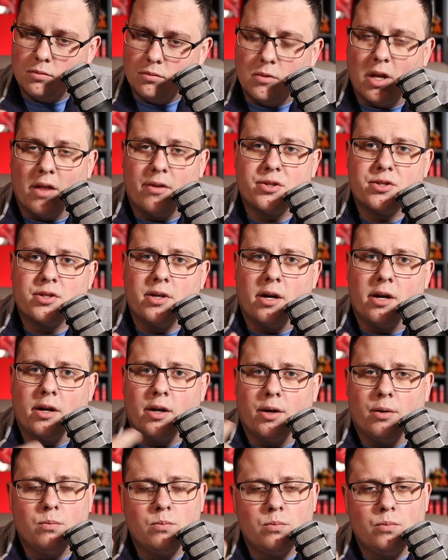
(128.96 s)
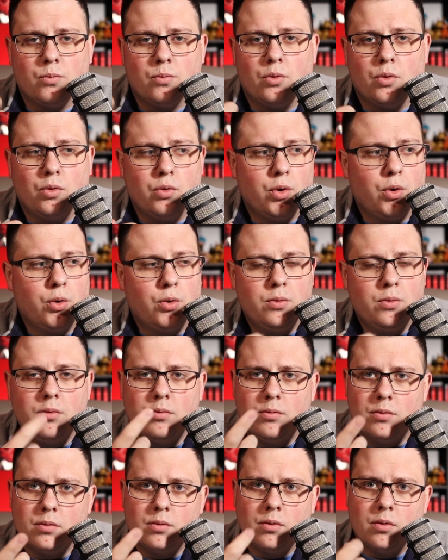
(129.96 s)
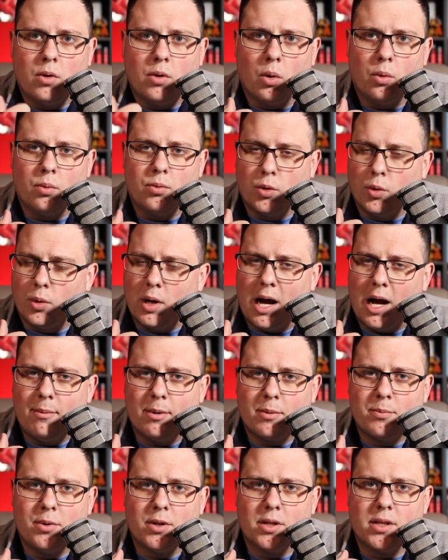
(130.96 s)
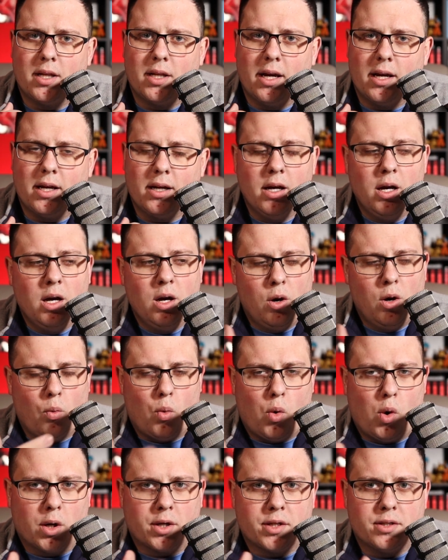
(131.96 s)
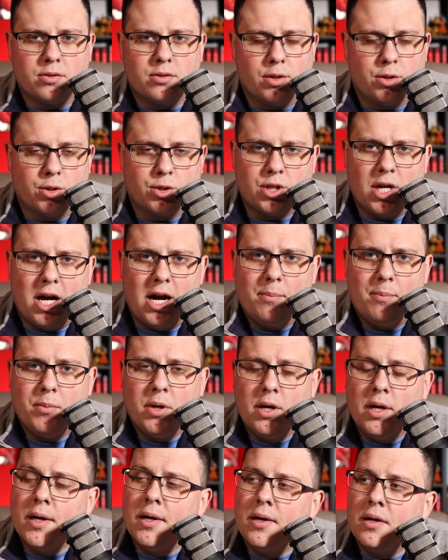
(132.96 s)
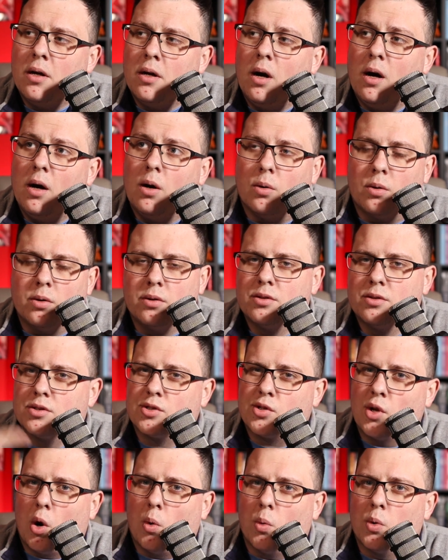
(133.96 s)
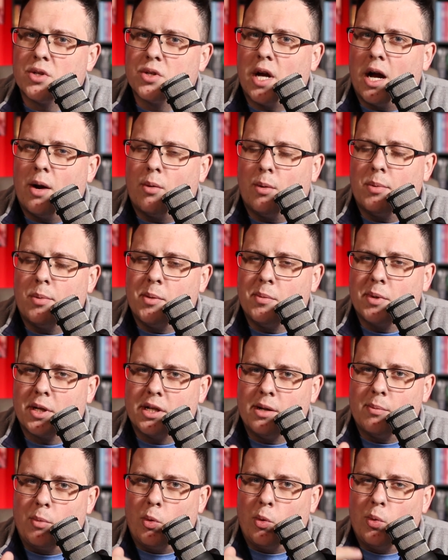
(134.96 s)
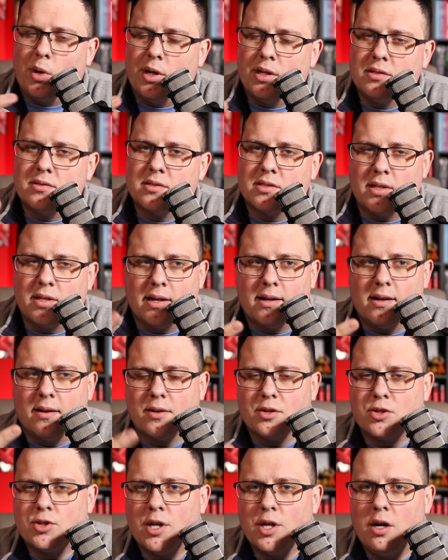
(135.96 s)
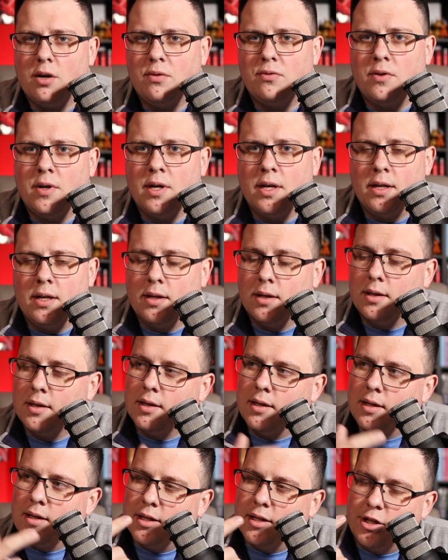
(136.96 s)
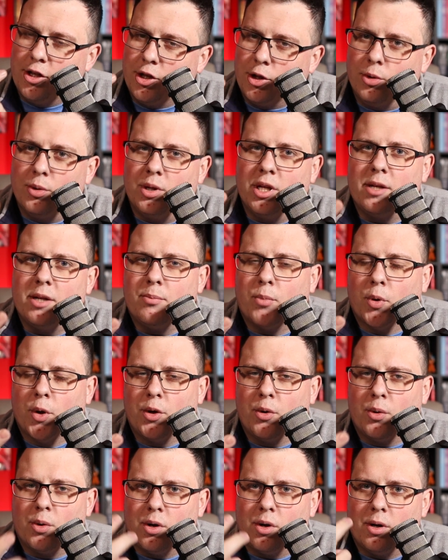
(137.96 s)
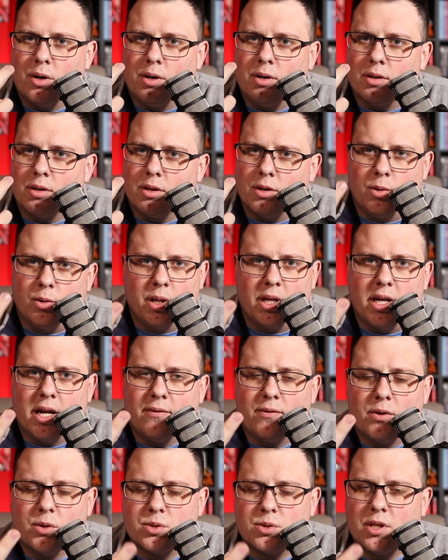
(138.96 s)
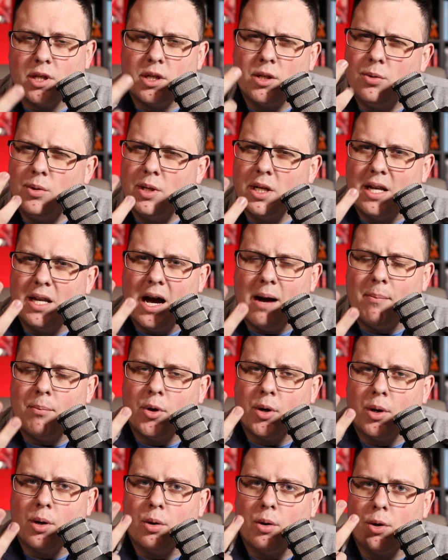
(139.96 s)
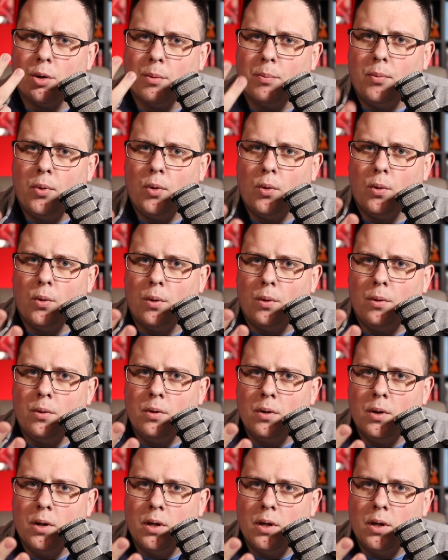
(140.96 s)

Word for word: Another scenario noon, new comic book day, walk into your shop, oh, Star Wars High Republic number one sitting on the shelf. You didn't pre order, you didn't FOC, you did not put it on your pull.